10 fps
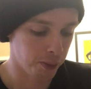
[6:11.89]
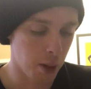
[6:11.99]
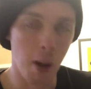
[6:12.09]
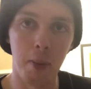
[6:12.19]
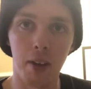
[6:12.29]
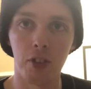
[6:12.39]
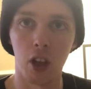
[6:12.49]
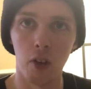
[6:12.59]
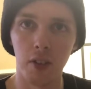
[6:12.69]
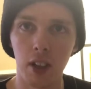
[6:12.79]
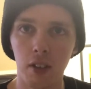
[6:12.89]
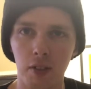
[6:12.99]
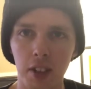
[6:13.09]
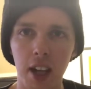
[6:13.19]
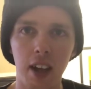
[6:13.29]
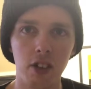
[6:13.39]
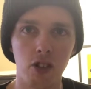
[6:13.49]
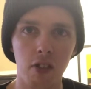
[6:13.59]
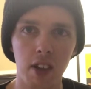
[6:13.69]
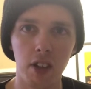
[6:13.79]
maybe have to go vegan for
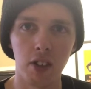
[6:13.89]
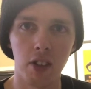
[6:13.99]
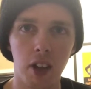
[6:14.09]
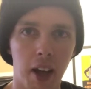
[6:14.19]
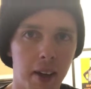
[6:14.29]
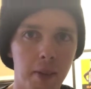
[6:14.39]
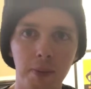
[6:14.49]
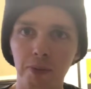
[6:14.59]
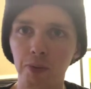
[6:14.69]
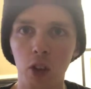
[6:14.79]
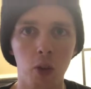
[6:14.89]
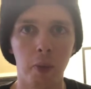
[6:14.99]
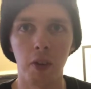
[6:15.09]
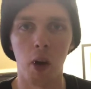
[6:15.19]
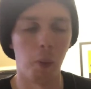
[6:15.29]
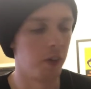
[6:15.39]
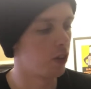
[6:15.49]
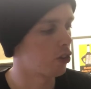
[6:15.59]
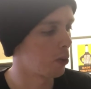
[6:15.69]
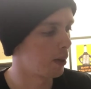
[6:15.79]
dietary reasons, like something wrong with the
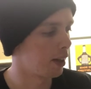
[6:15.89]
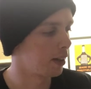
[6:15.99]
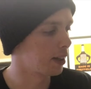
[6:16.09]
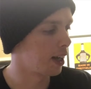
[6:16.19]
stomach,